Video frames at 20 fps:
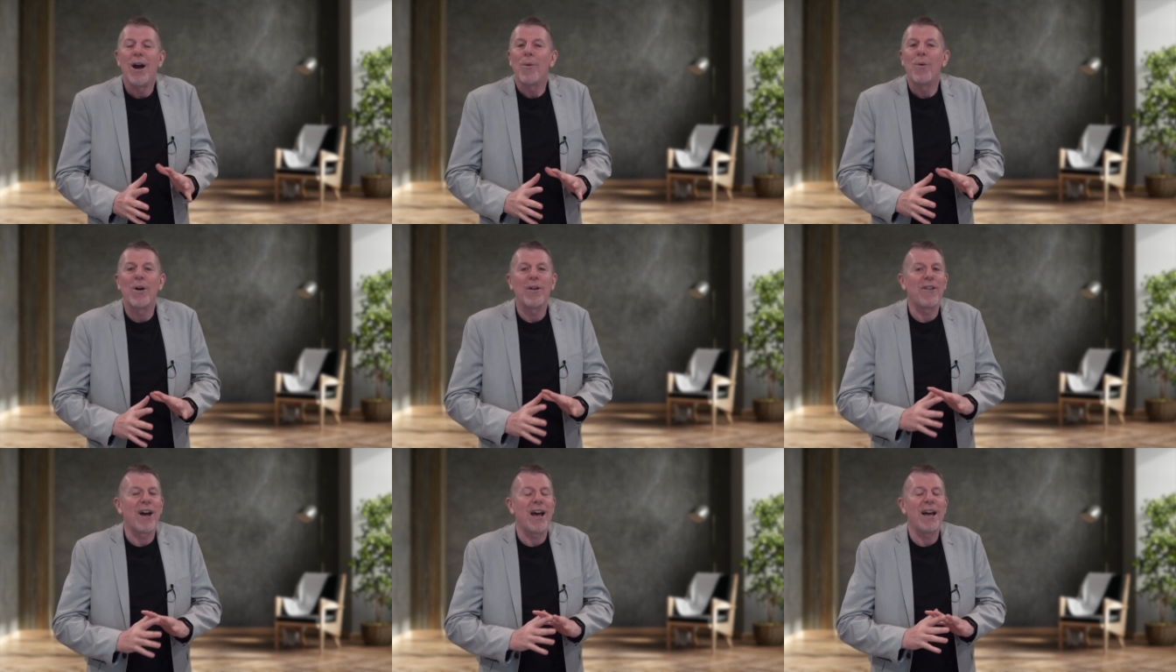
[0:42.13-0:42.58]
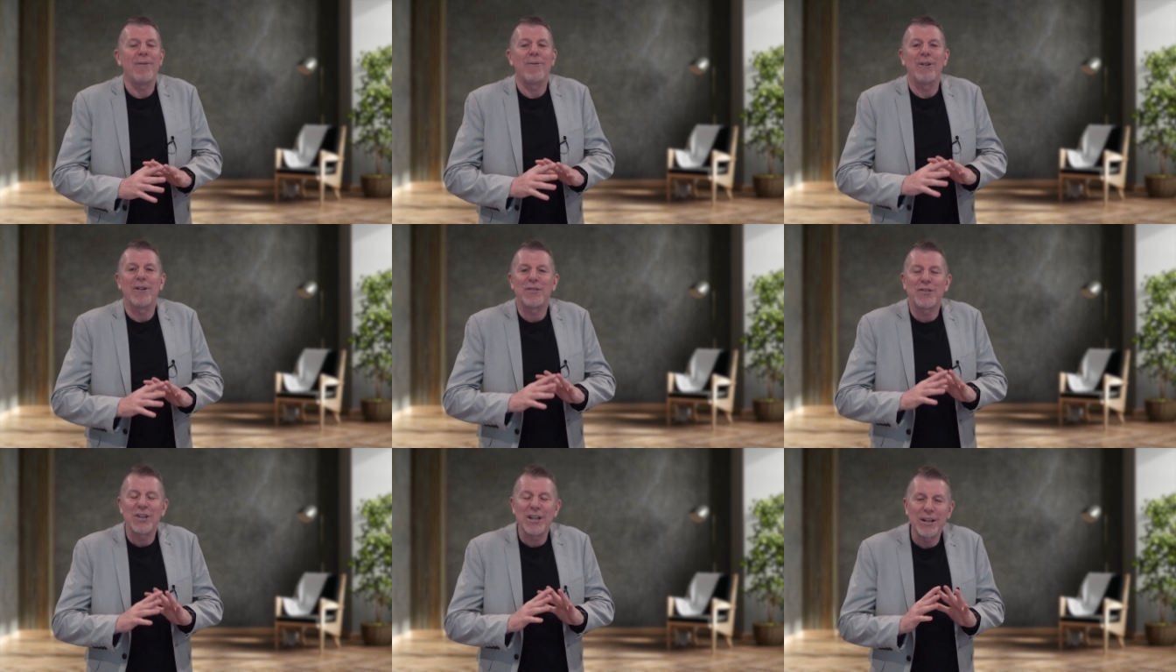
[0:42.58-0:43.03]
we've had
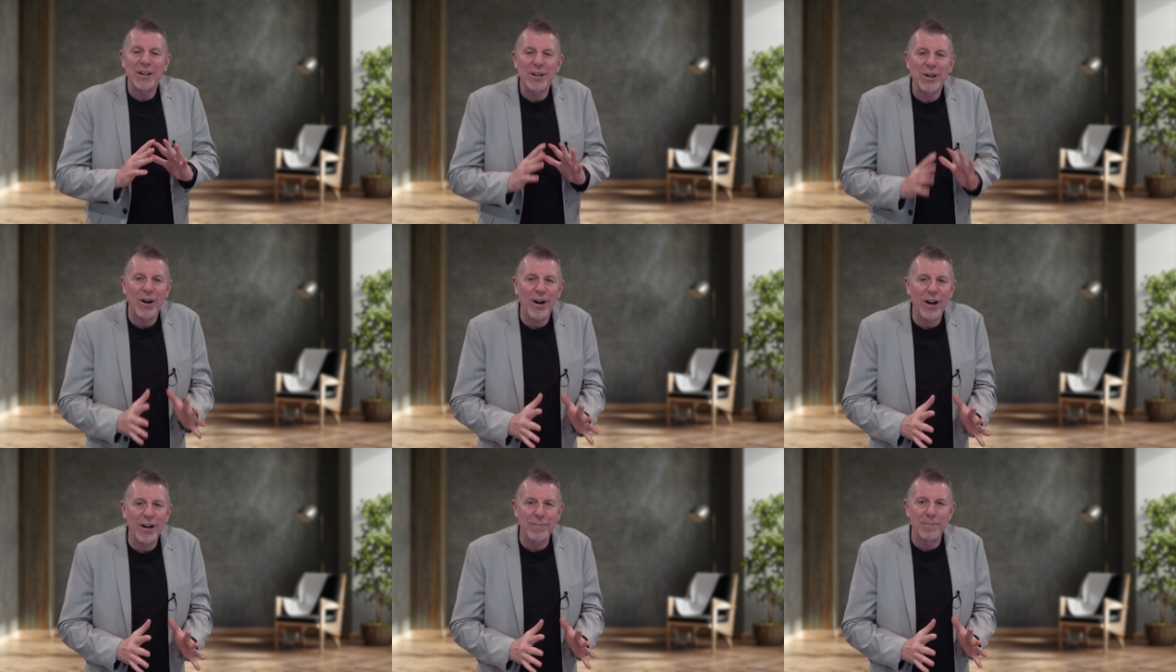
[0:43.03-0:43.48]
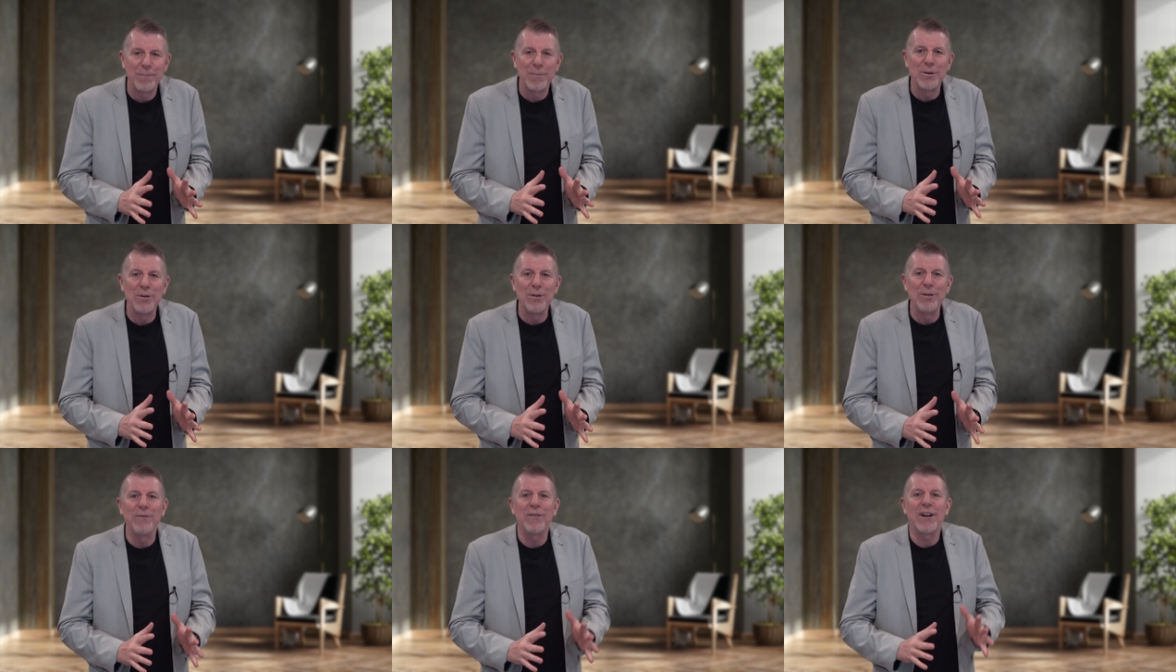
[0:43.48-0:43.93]
we've seen God
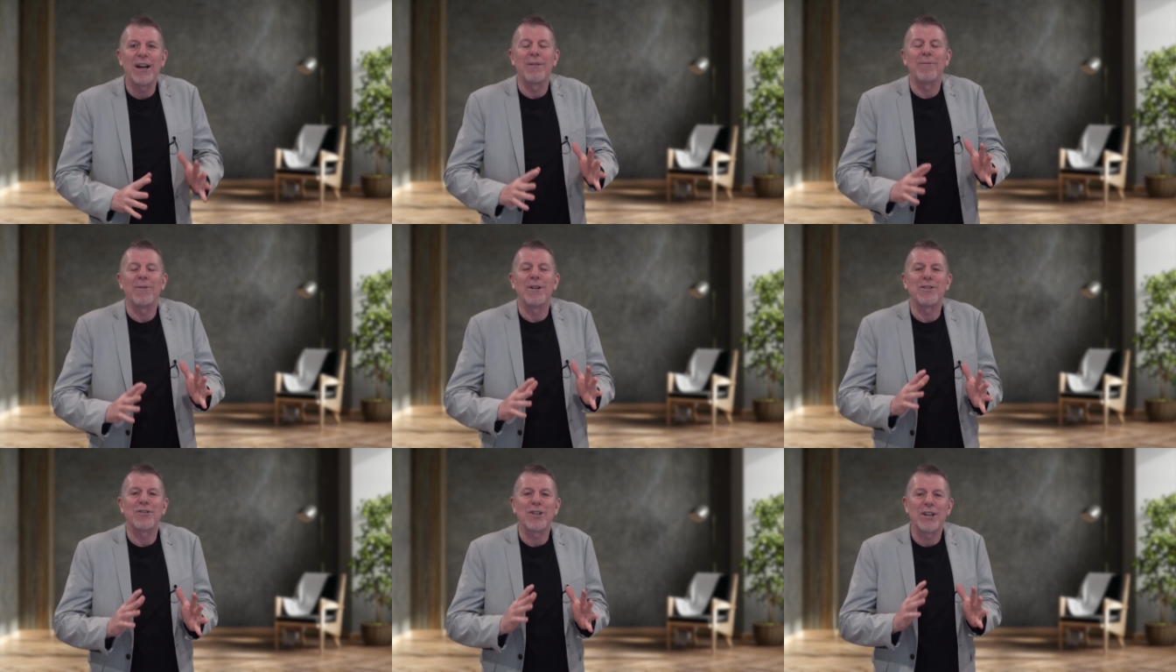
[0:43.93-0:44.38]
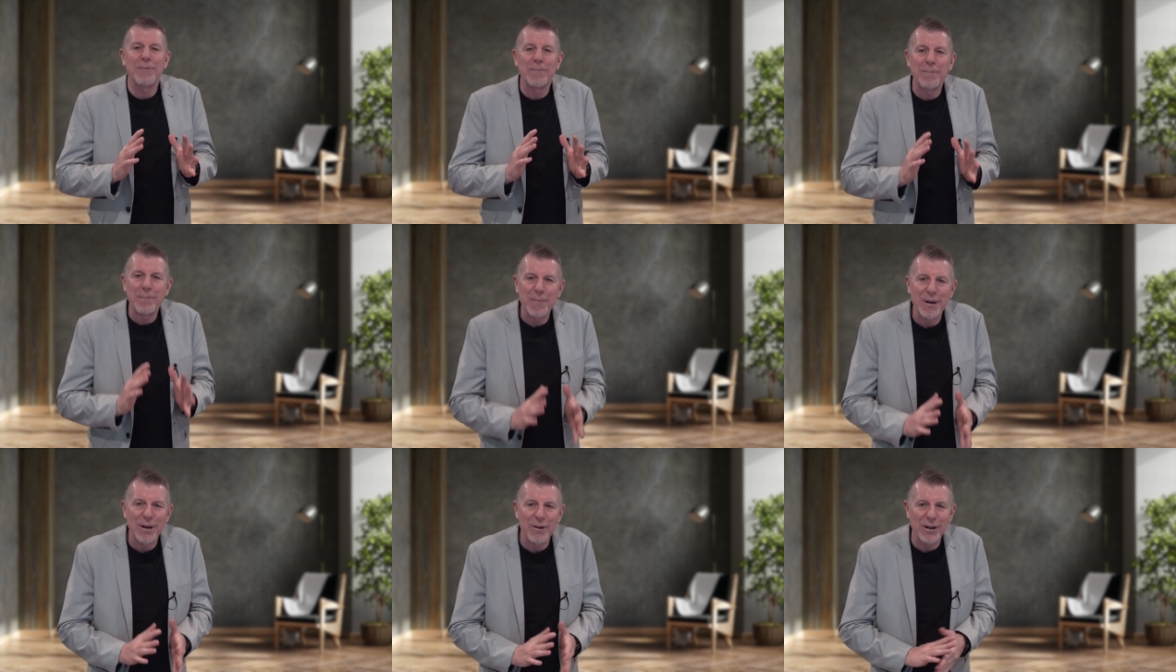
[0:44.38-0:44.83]
move and we've
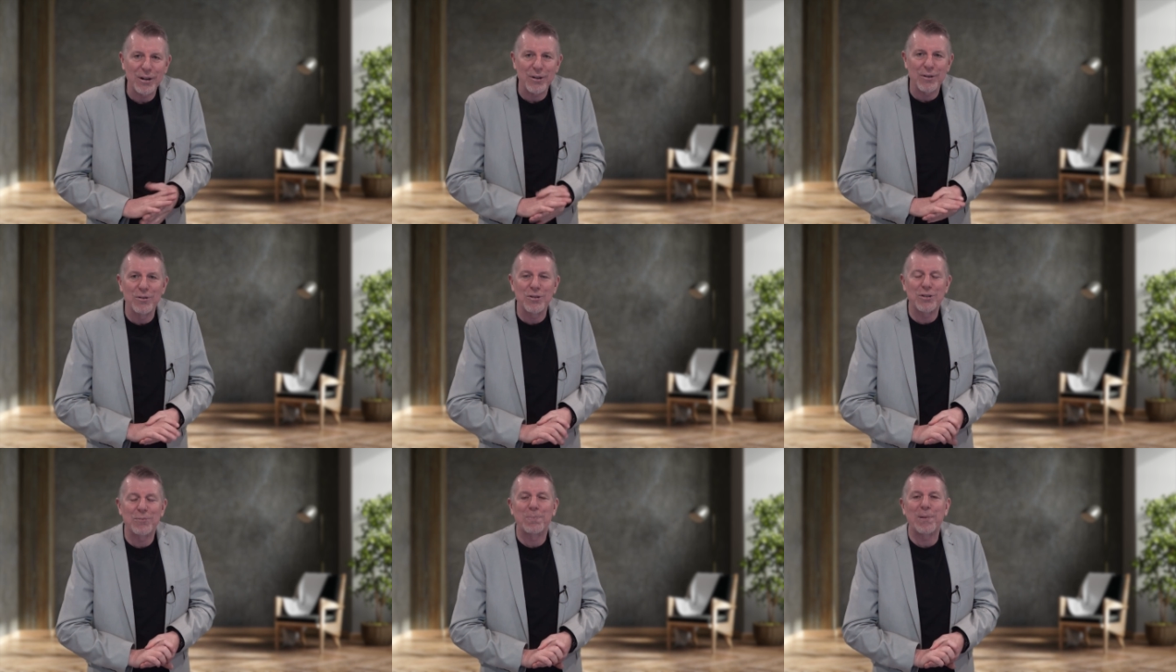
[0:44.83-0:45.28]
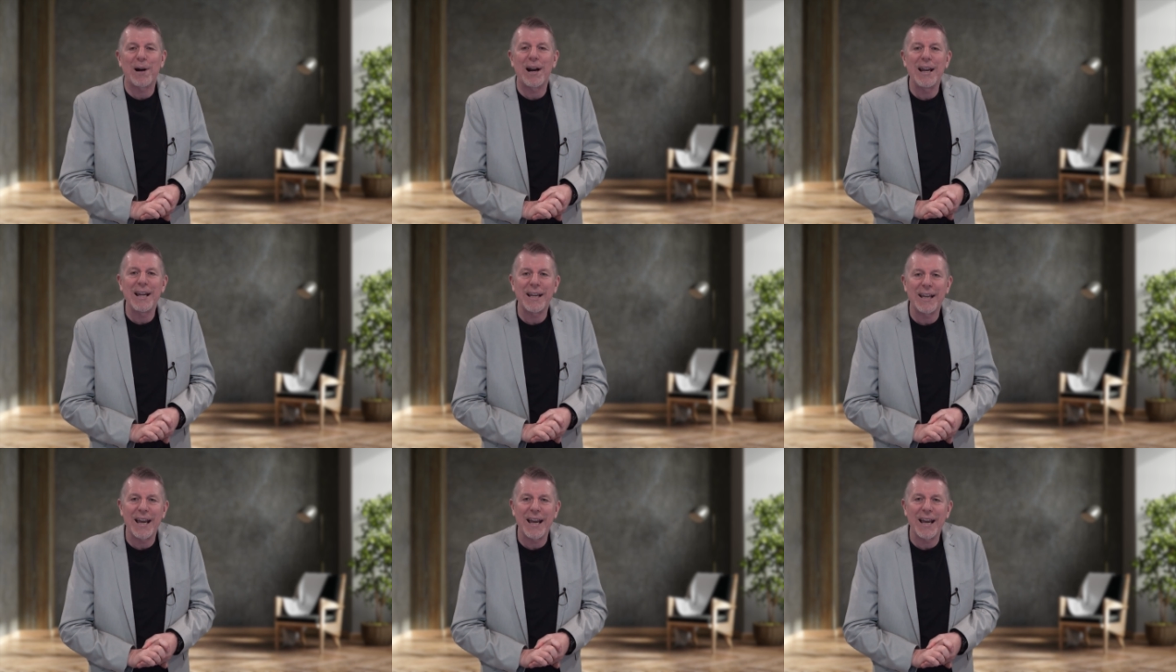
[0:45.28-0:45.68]
seen miracles break